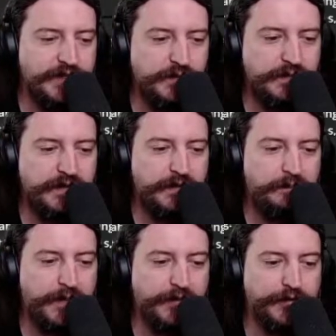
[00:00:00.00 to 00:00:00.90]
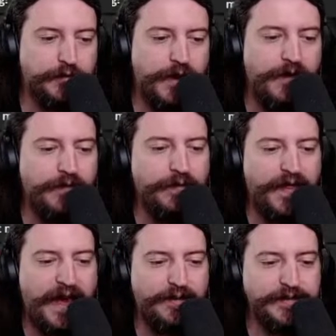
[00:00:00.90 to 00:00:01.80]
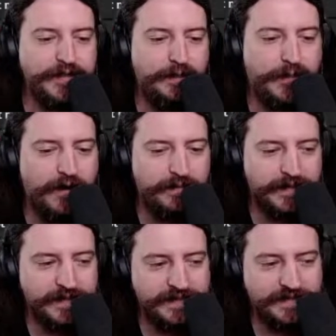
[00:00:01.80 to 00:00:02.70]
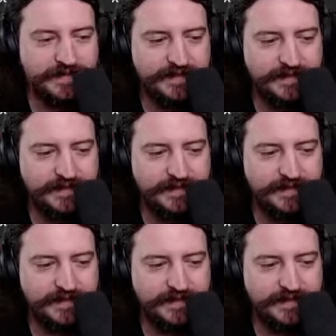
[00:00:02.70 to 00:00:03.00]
to build 12,000 apartments